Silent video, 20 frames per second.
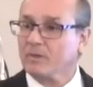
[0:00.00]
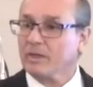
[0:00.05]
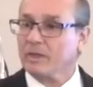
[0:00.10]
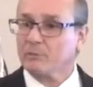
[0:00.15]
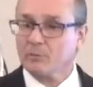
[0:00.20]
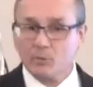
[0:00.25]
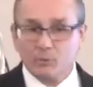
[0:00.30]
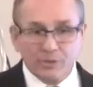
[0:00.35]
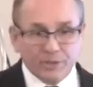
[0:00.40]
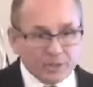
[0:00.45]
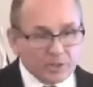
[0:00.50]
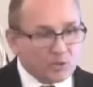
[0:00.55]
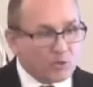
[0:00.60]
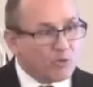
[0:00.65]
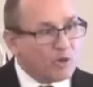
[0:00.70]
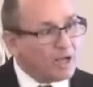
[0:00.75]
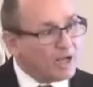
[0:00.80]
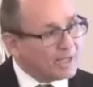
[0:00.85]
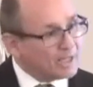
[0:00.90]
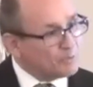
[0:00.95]
And we want to
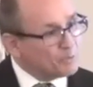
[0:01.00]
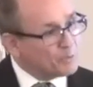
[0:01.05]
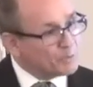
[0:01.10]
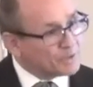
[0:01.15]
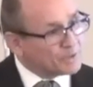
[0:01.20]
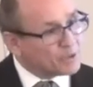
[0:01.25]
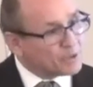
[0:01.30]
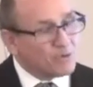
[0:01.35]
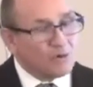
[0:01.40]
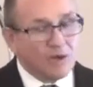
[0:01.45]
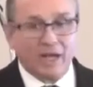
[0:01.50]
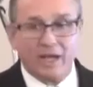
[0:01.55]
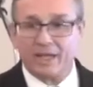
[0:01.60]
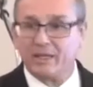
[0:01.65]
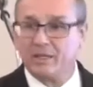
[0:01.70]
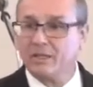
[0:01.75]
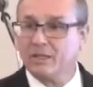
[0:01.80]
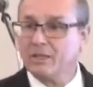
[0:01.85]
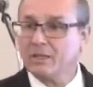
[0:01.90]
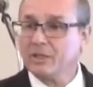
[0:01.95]
cry, we want to
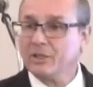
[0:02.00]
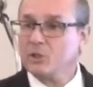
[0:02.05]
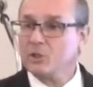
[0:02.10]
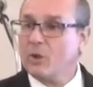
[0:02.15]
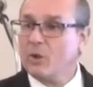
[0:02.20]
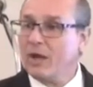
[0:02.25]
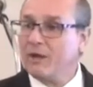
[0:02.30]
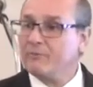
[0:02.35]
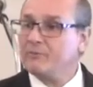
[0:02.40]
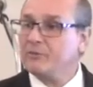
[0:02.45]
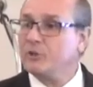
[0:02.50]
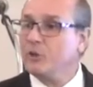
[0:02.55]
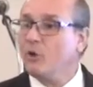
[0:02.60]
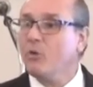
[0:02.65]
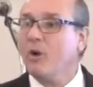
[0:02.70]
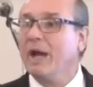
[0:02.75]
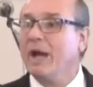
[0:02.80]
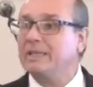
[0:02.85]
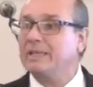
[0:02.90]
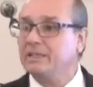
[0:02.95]
cry. You have
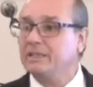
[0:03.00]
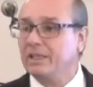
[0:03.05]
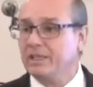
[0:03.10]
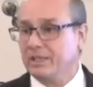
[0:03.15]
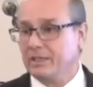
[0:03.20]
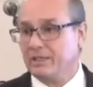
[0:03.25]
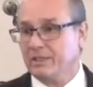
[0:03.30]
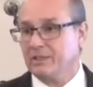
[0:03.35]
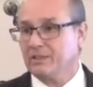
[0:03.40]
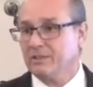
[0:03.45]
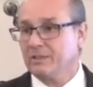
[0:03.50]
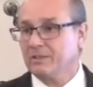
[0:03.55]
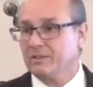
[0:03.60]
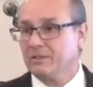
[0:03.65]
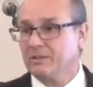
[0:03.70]
no idea